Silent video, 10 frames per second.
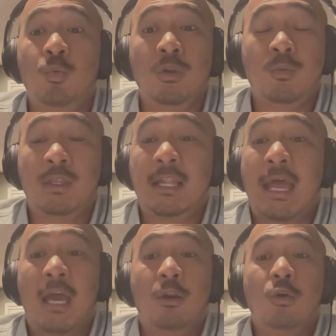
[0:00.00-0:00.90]
with the
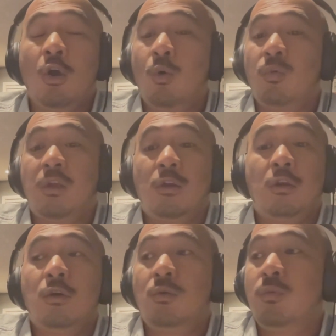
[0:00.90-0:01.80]
land?
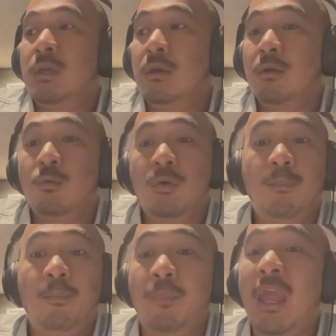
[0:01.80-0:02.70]
We
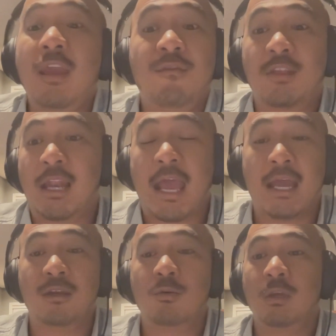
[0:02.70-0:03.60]
pave the
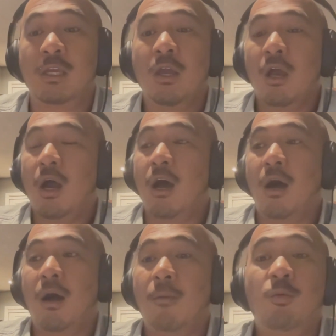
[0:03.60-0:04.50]
land. We
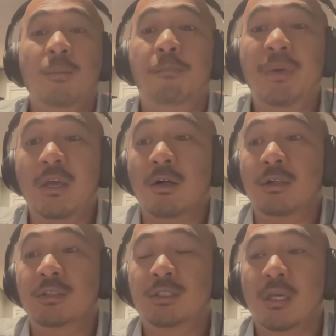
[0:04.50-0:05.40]

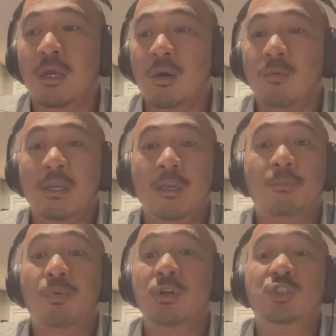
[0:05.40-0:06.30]
build. We
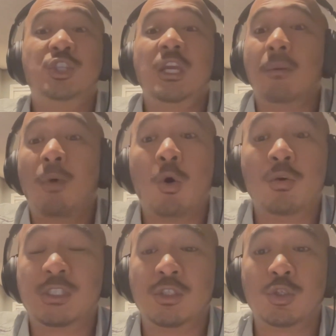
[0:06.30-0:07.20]
put
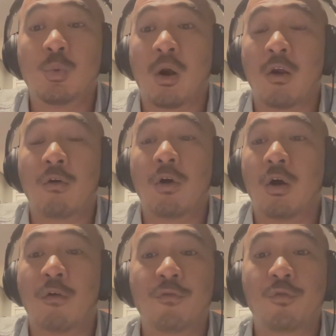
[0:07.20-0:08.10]
GMOs into
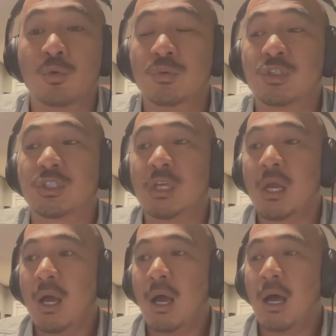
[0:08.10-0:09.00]
our fruits.
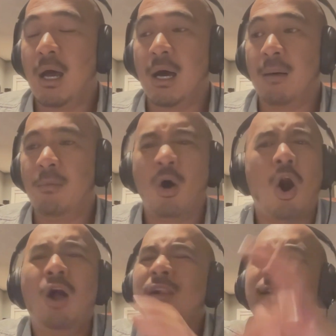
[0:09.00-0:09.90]

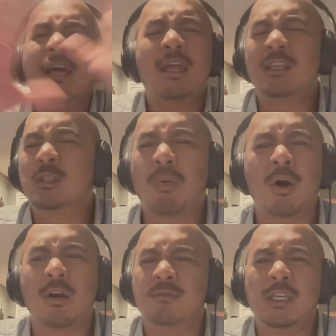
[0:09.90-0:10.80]
All of that is
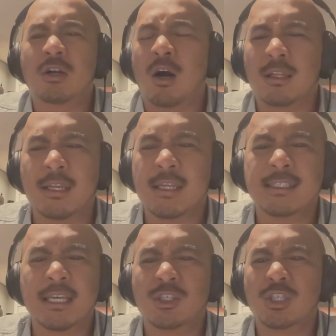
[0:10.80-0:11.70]
part of
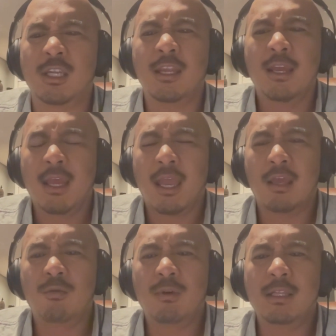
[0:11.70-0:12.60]
decolonization.
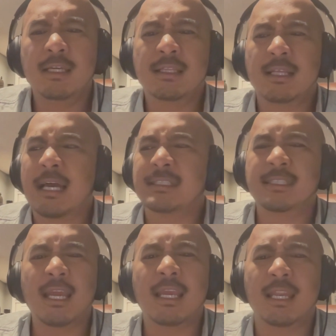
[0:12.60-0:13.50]
And really, in the last
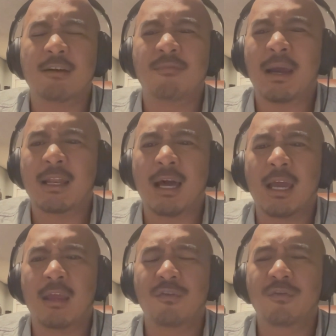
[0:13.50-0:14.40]
decade of my
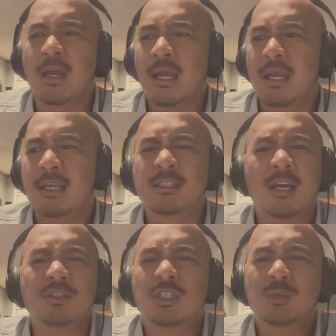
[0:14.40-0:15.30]
life, it's
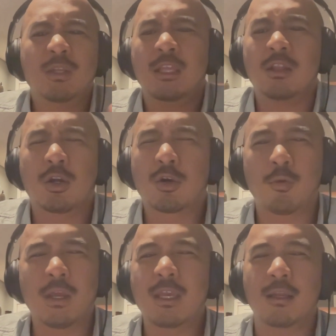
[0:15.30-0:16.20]
not just within the
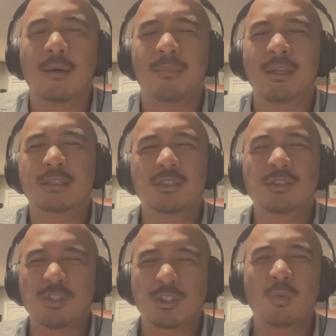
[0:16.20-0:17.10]
curriculum, but it's in
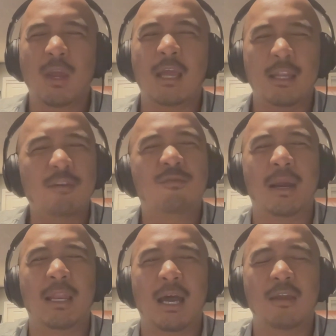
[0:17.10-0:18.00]
just the way I live
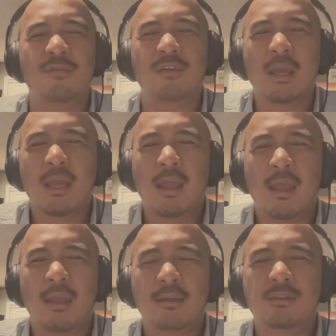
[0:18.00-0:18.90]
my life,
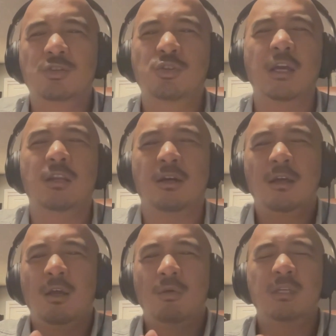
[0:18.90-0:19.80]
and to try to
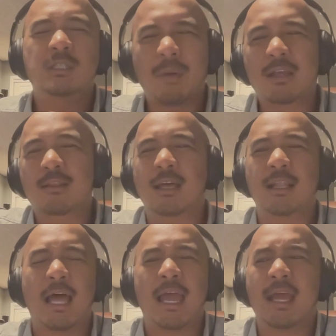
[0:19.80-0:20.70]
respect the
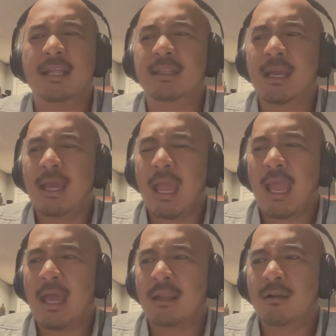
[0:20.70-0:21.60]
land
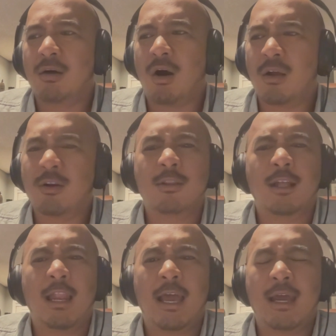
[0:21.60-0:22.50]
and honor the
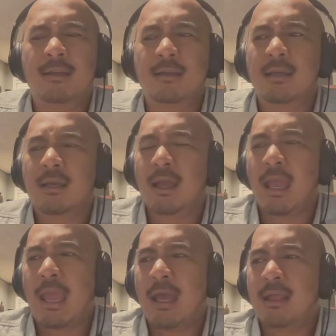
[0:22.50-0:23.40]
land,
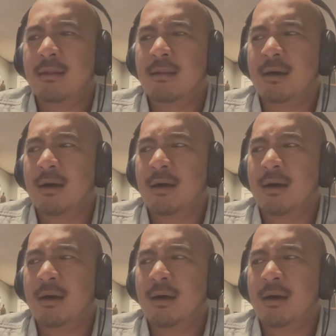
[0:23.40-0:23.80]
and